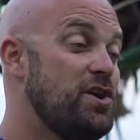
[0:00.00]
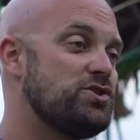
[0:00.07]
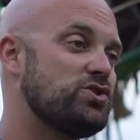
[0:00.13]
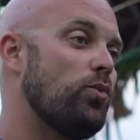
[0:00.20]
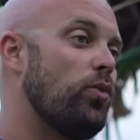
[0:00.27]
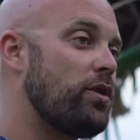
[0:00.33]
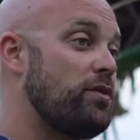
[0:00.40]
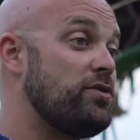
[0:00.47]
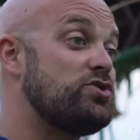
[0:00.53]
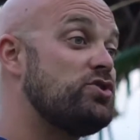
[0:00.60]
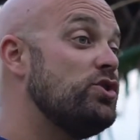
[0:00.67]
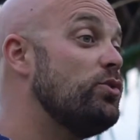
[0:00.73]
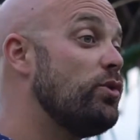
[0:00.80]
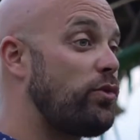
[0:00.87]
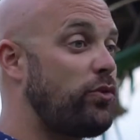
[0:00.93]
So what are the
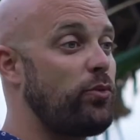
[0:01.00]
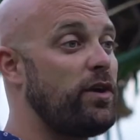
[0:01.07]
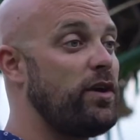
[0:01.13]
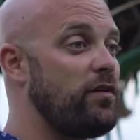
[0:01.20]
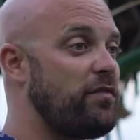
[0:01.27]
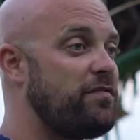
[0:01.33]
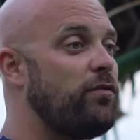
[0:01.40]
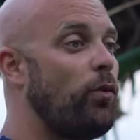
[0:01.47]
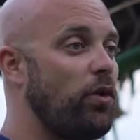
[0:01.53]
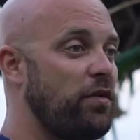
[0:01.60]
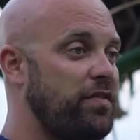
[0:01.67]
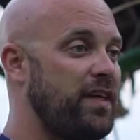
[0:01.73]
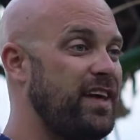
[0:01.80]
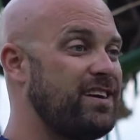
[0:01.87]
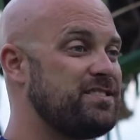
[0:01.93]
2 or 3 or 4
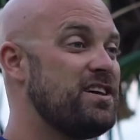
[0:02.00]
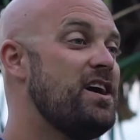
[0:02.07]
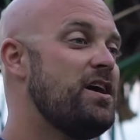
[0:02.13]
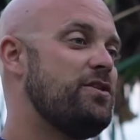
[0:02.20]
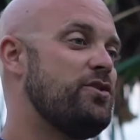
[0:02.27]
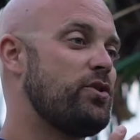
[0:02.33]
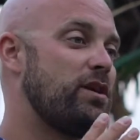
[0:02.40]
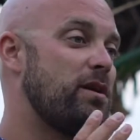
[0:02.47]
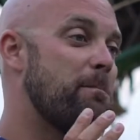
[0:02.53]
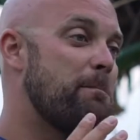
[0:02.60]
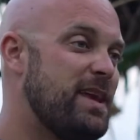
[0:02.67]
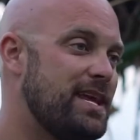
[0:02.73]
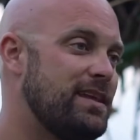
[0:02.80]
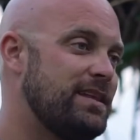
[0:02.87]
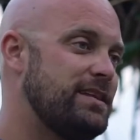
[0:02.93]
things you're going to
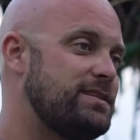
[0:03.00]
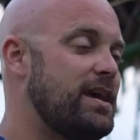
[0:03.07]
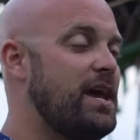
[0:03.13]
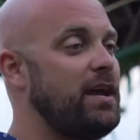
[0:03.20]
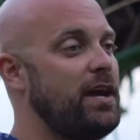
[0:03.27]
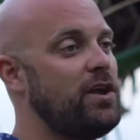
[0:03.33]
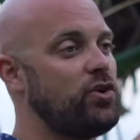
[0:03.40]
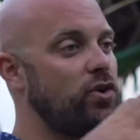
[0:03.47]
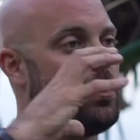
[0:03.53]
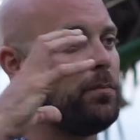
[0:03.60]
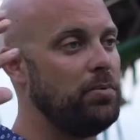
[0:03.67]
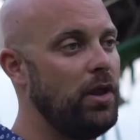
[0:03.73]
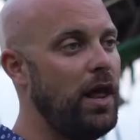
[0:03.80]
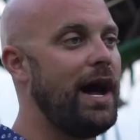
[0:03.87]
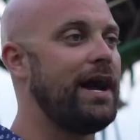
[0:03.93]
immediately take and you're going to
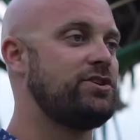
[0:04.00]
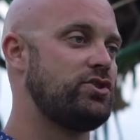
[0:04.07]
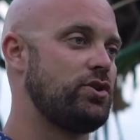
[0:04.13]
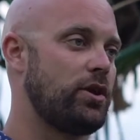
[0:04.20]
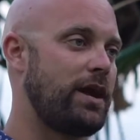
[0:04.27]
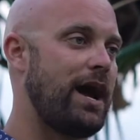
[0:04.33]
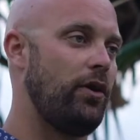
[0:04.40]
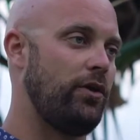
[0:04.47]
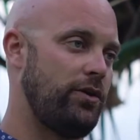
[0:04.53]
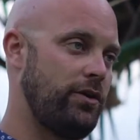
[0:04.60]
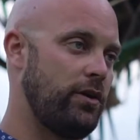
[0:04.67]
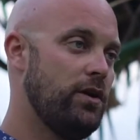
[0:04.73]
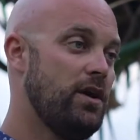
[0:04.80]
apply to your calendar?